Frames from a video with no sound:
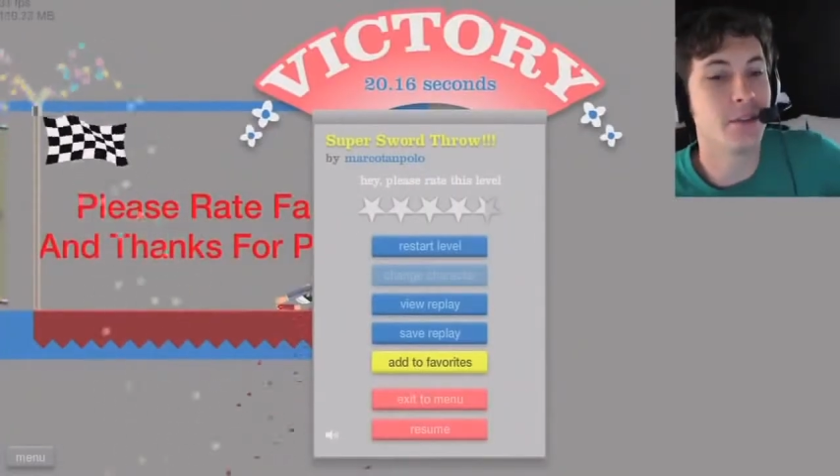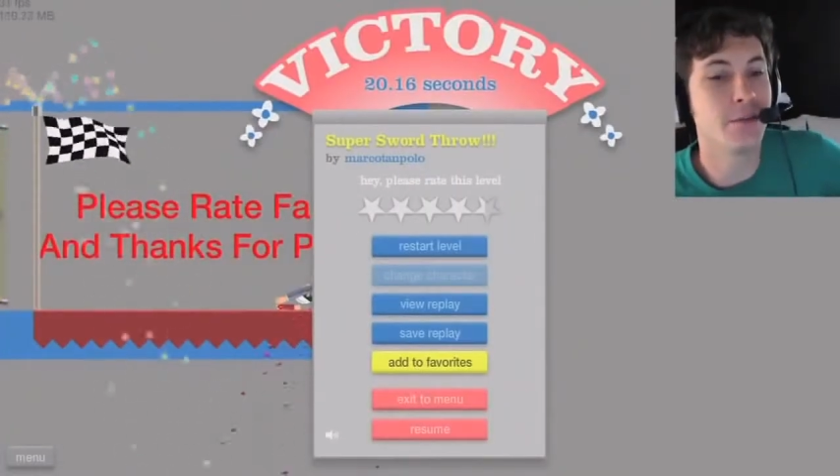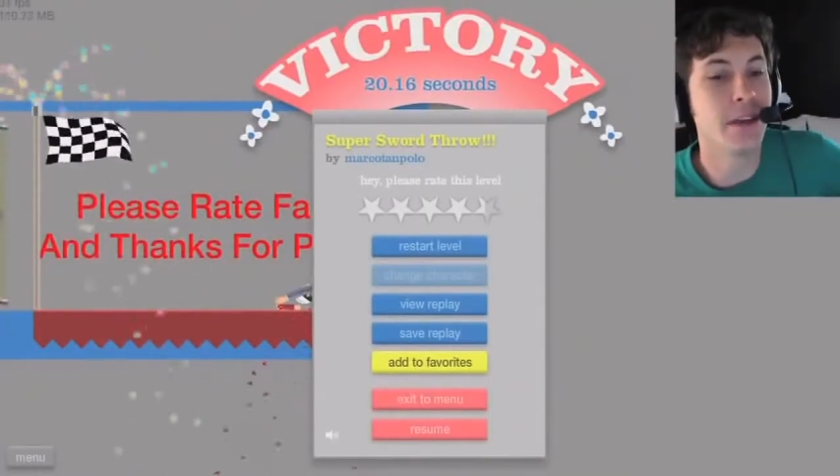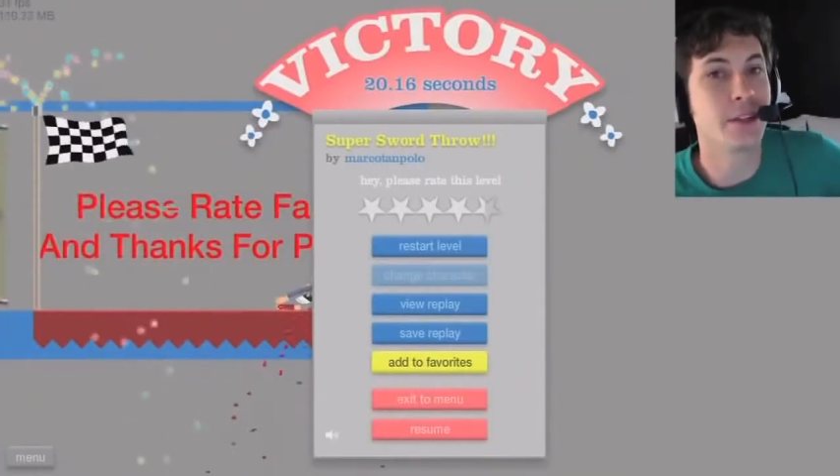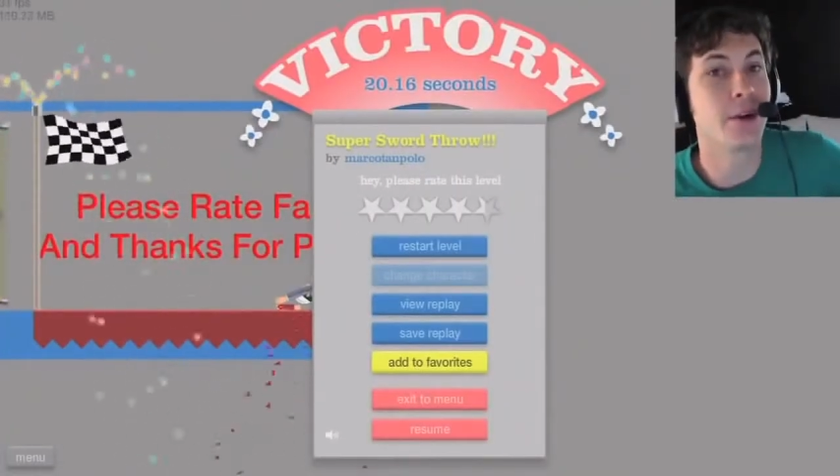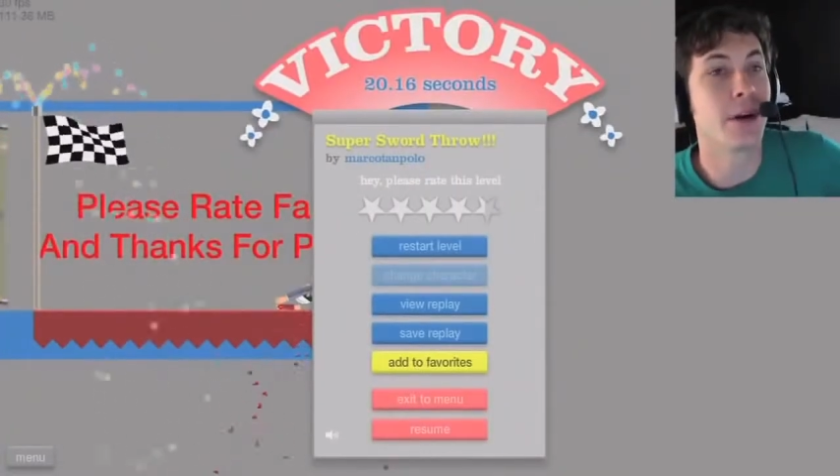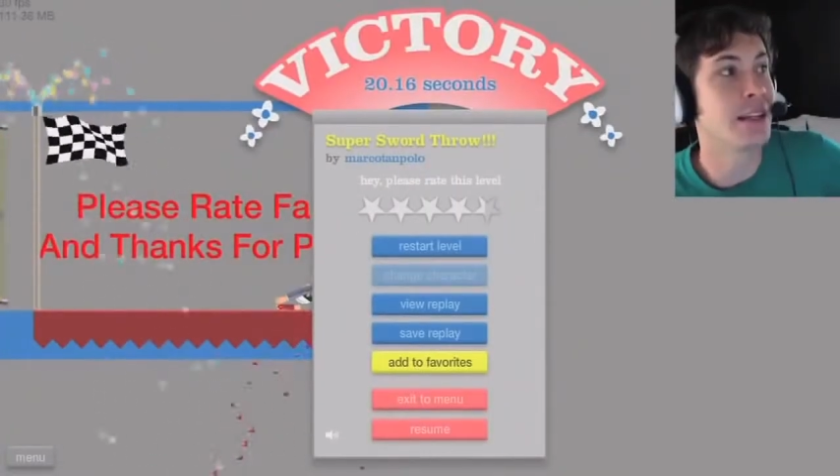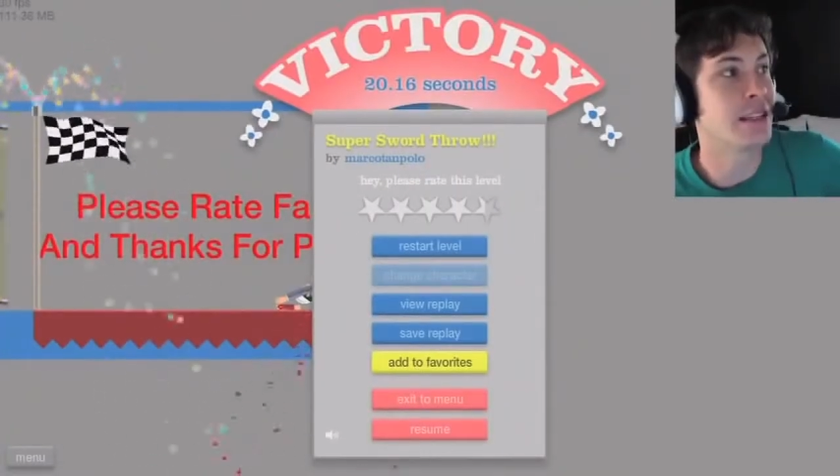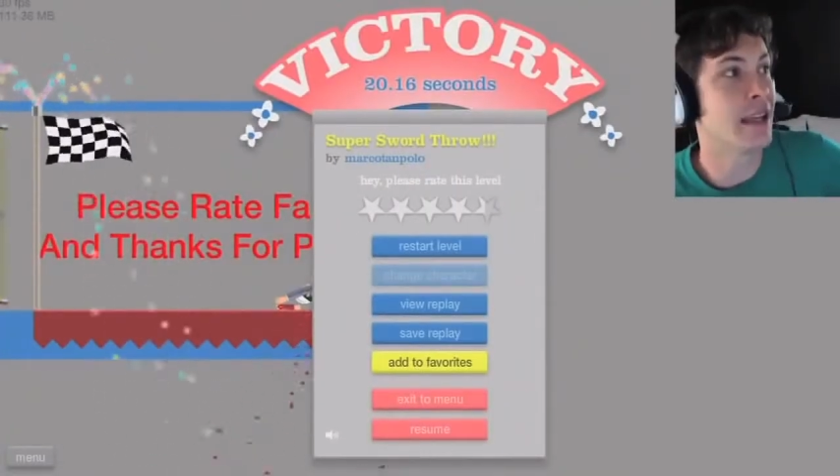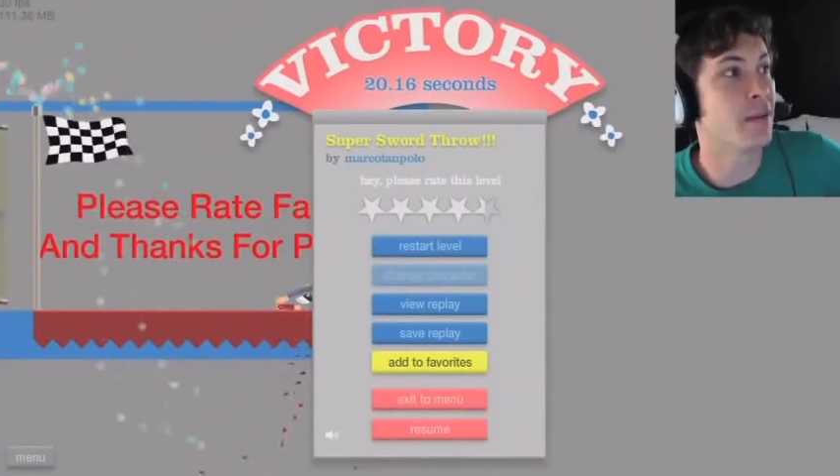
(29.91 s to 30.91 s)

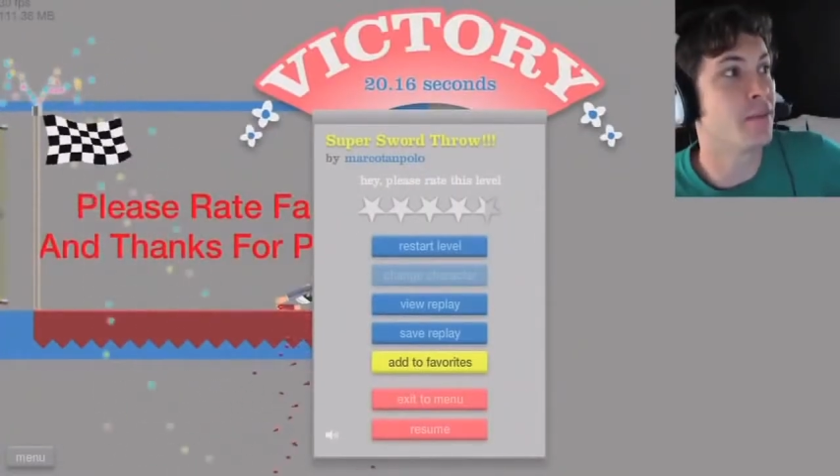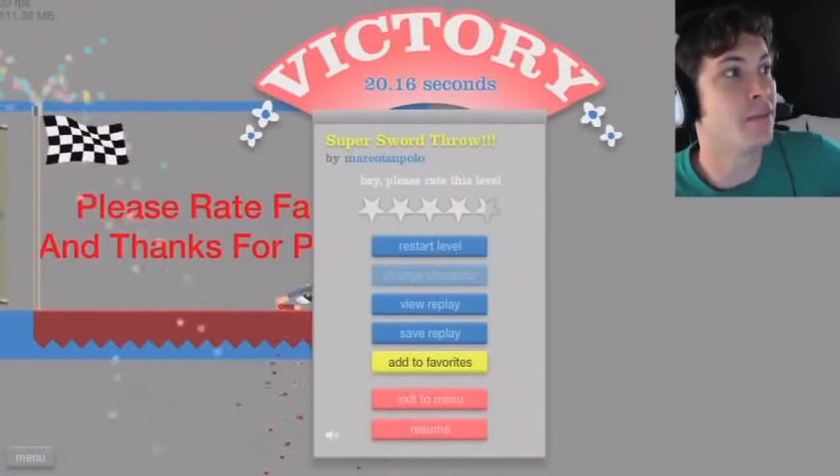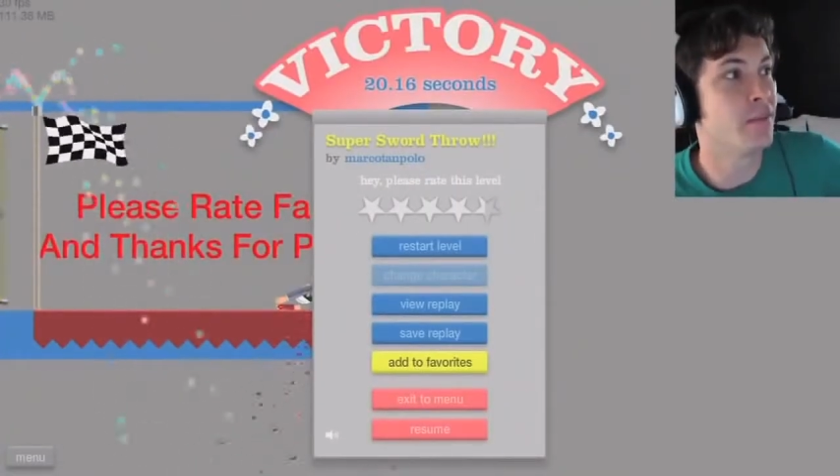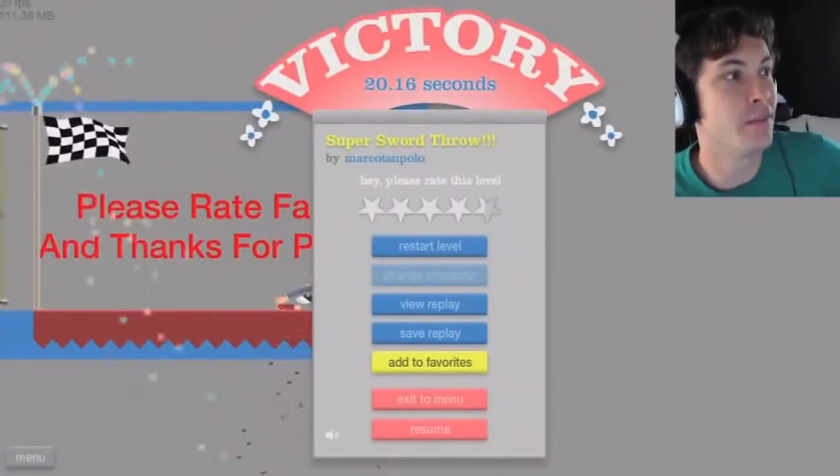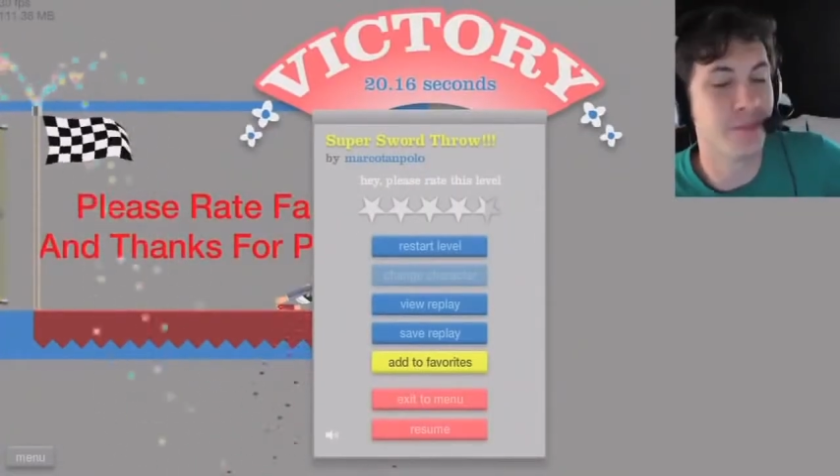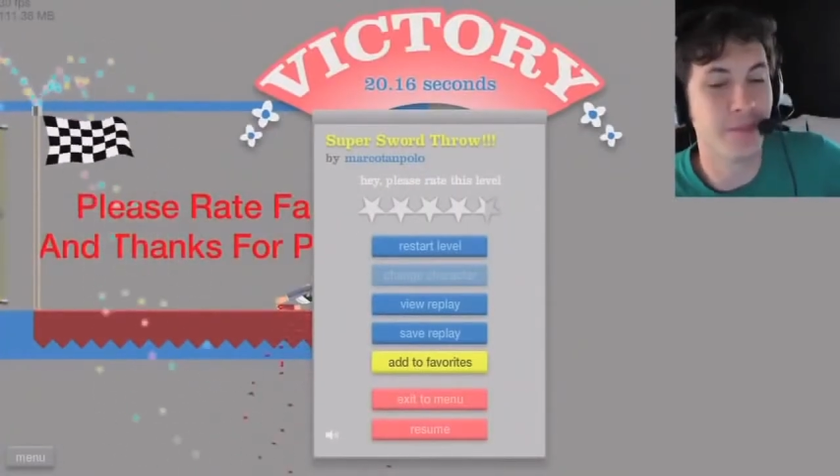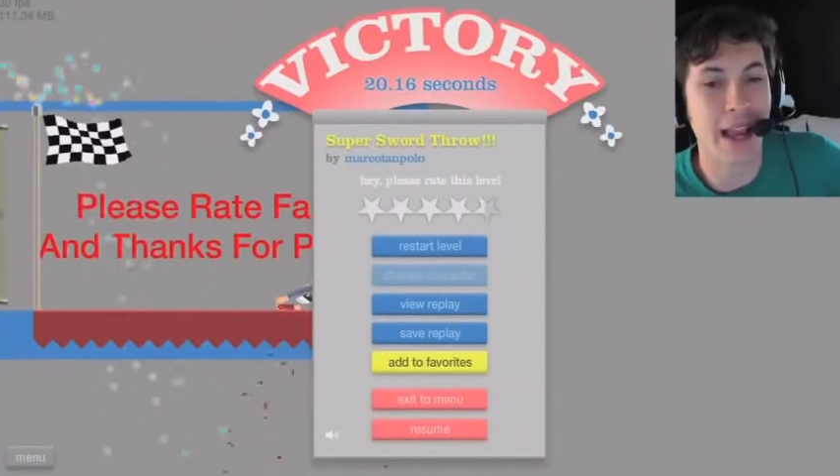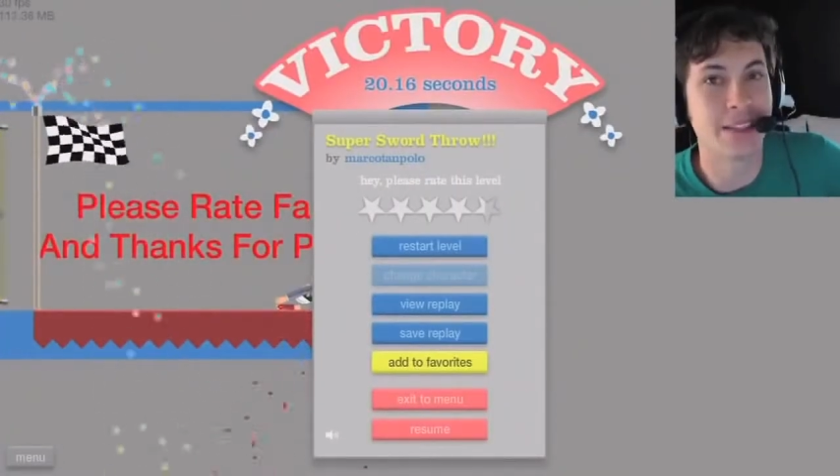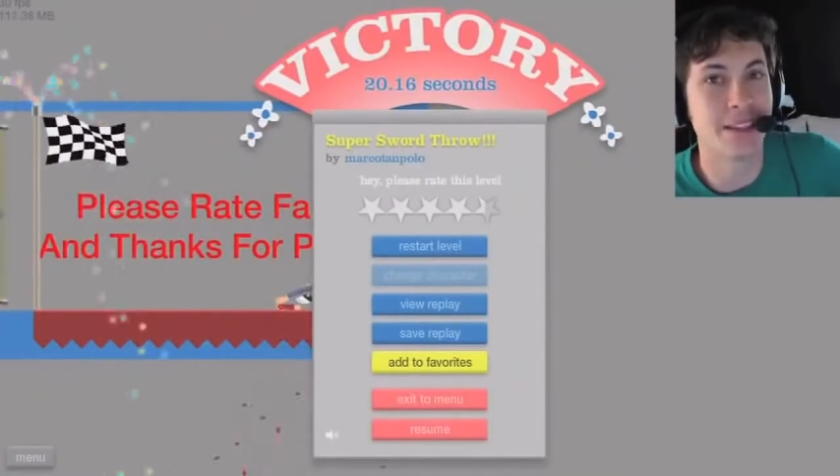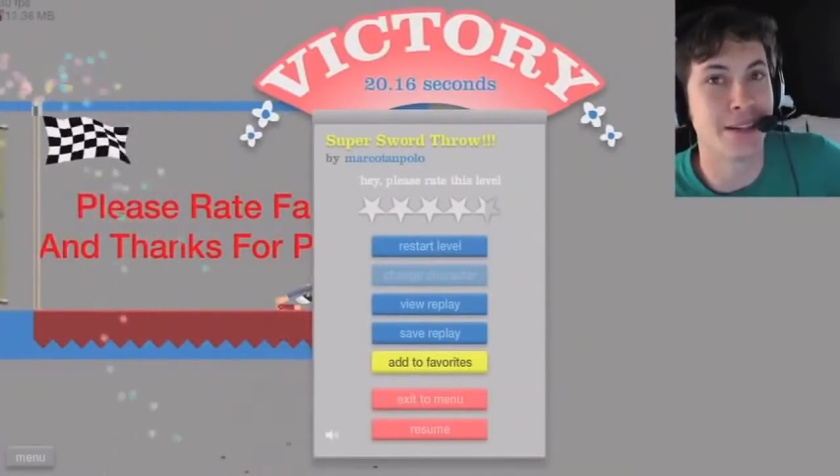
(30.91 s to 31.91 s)
victoriously exit the